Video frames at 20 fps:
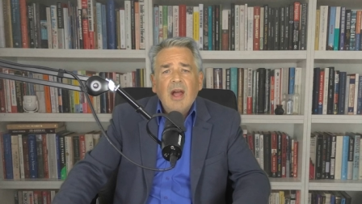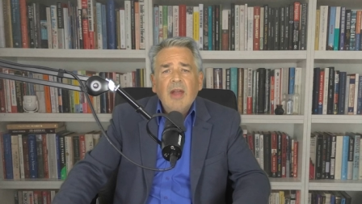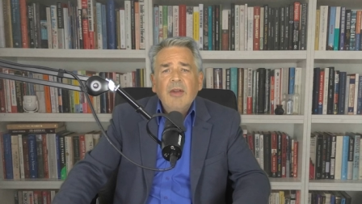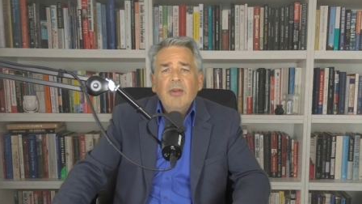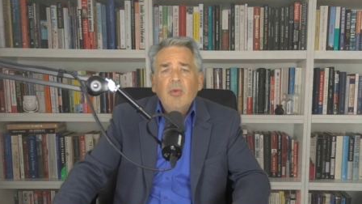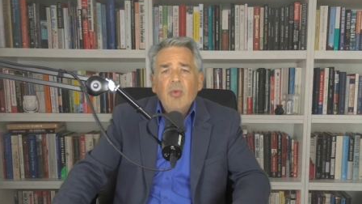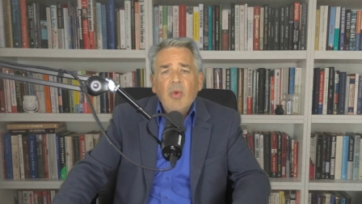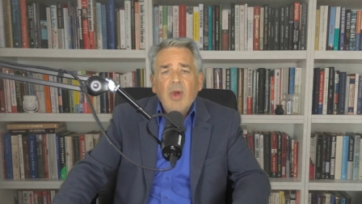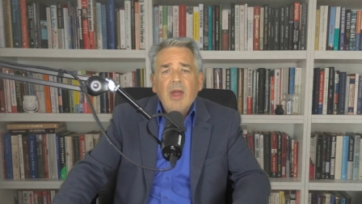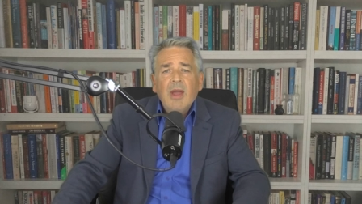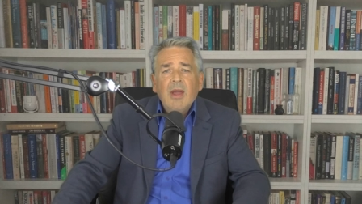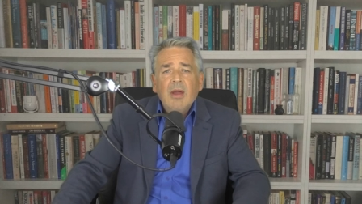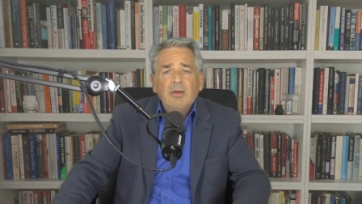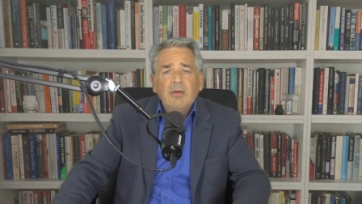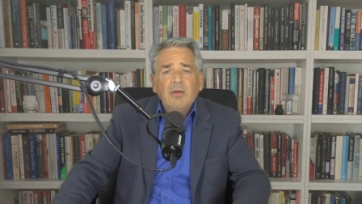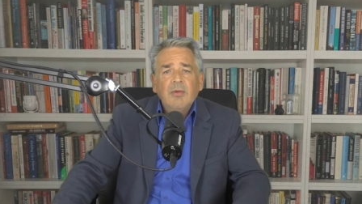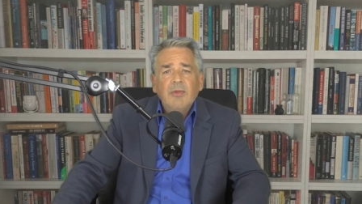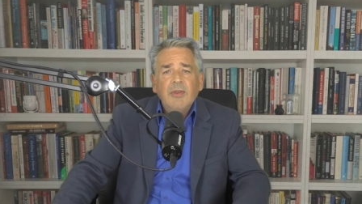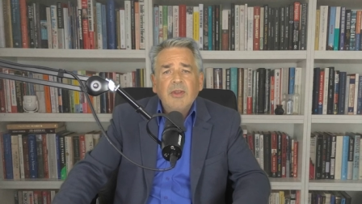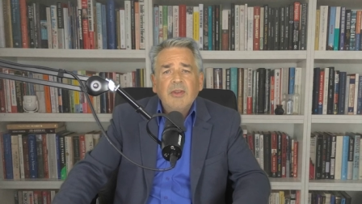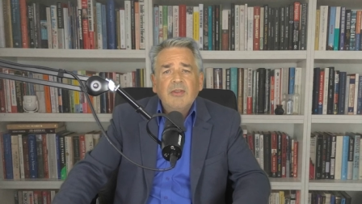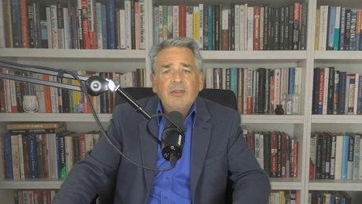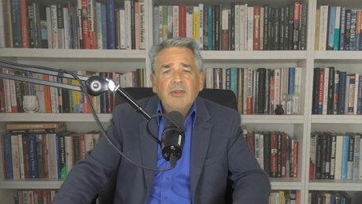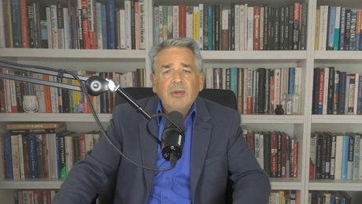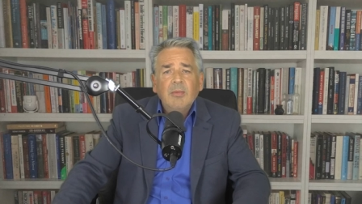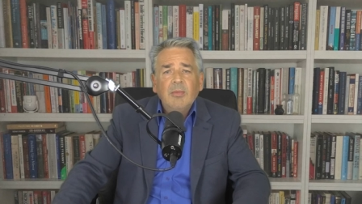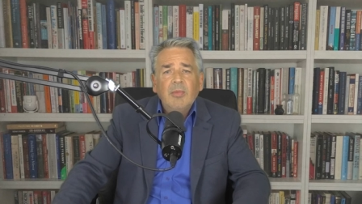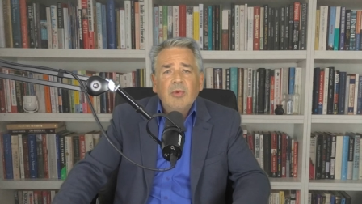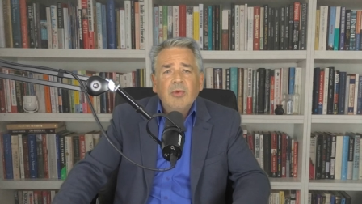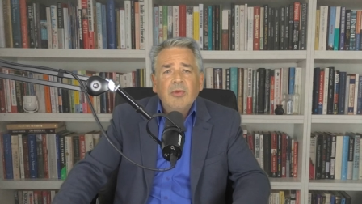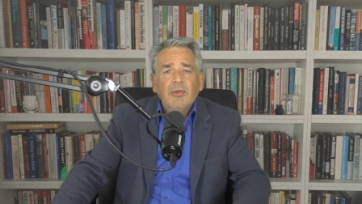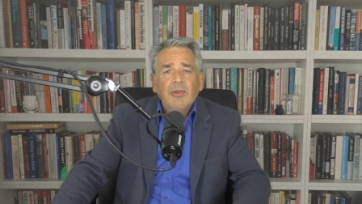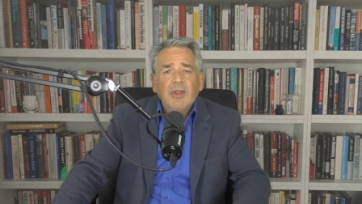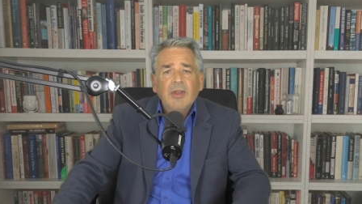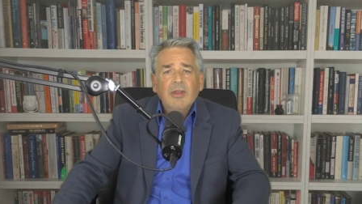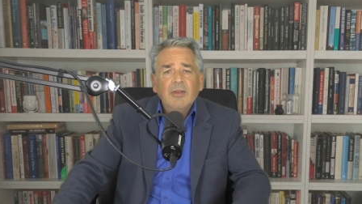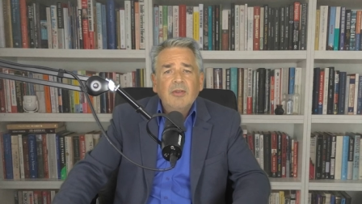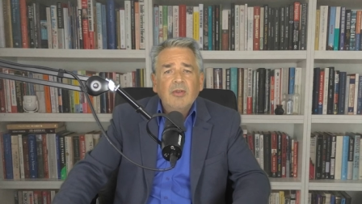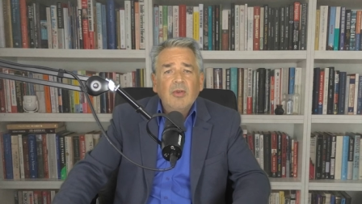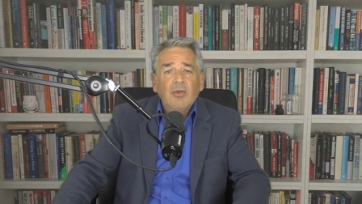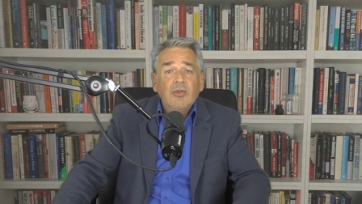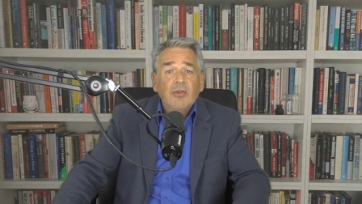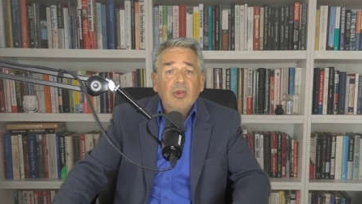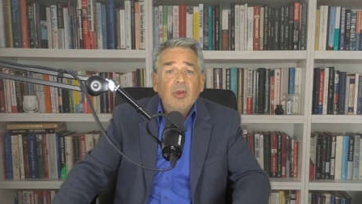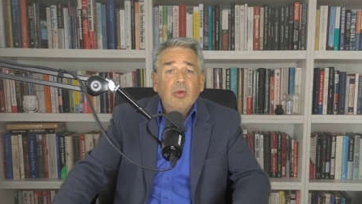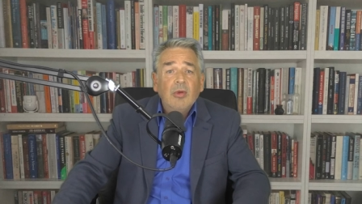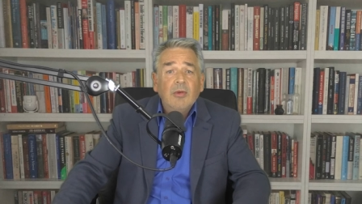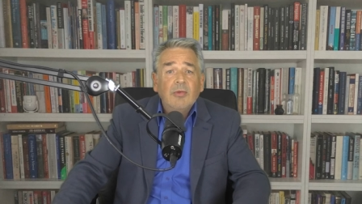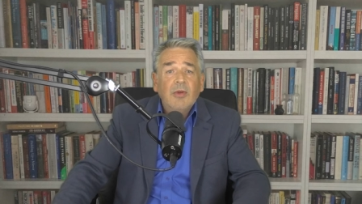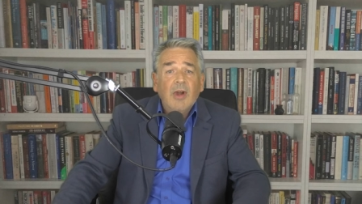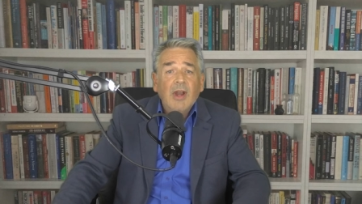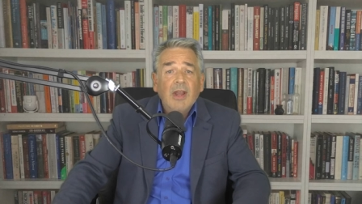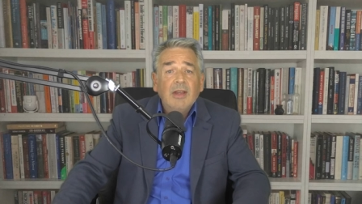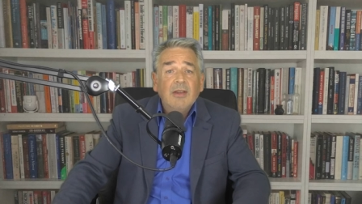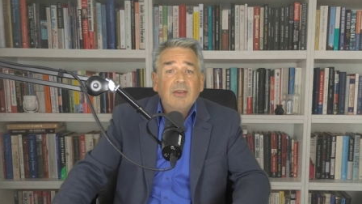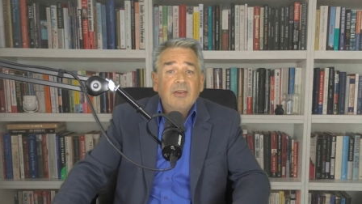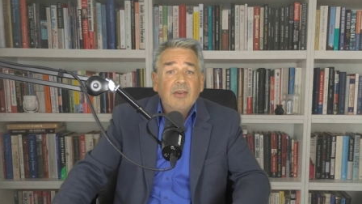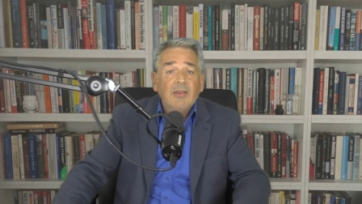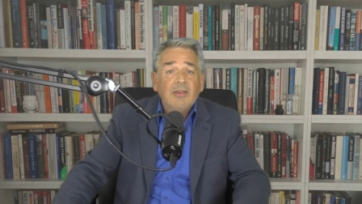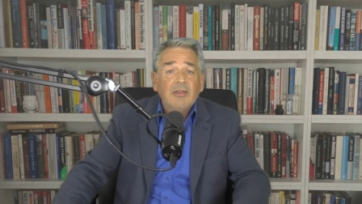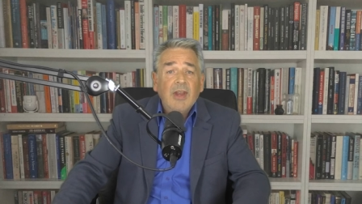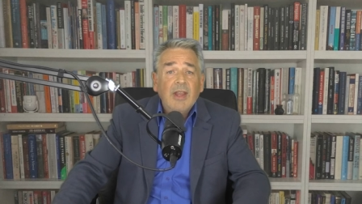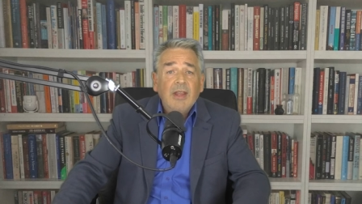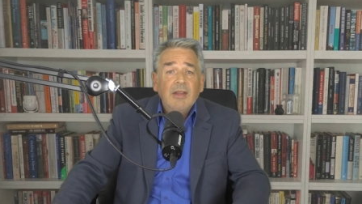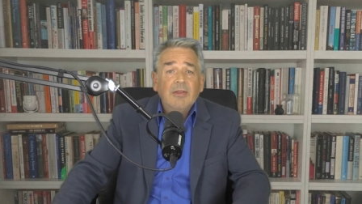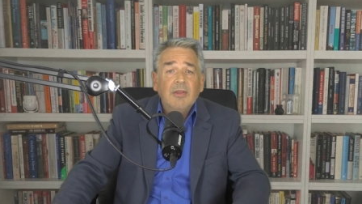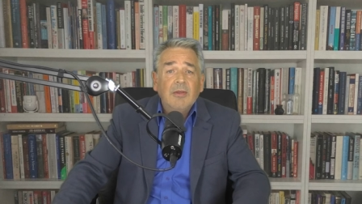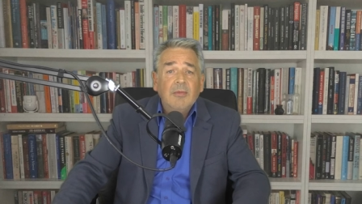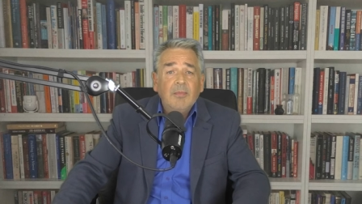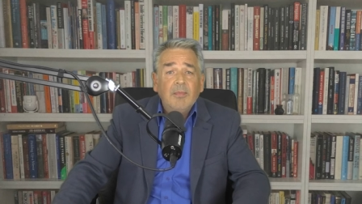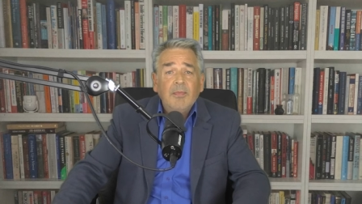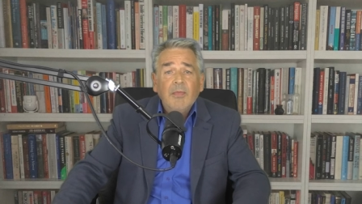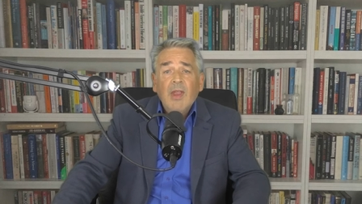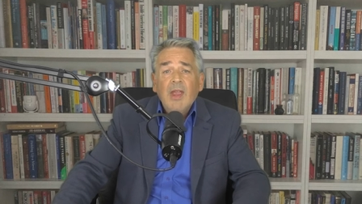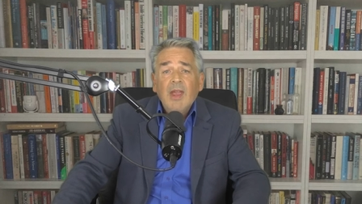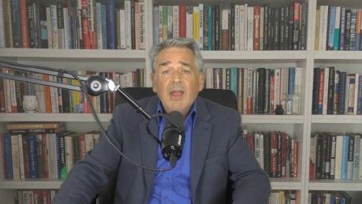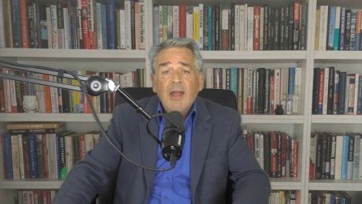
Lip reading: unaware of these simple things or too afraid to state them.